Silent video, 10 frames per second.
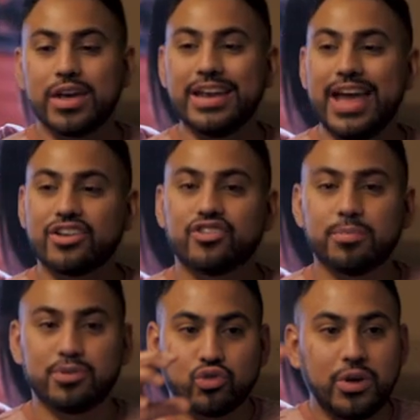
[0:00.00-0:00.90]

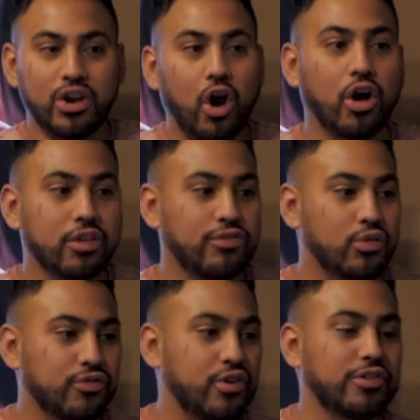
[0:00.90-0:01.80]
connection between all of
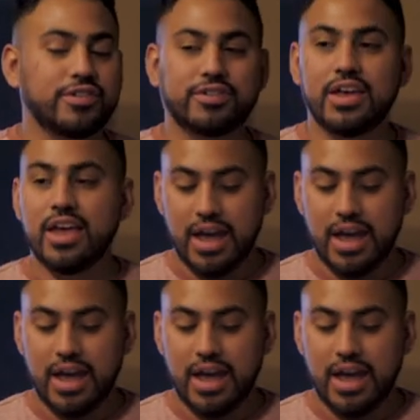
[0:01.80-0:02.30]
those verses.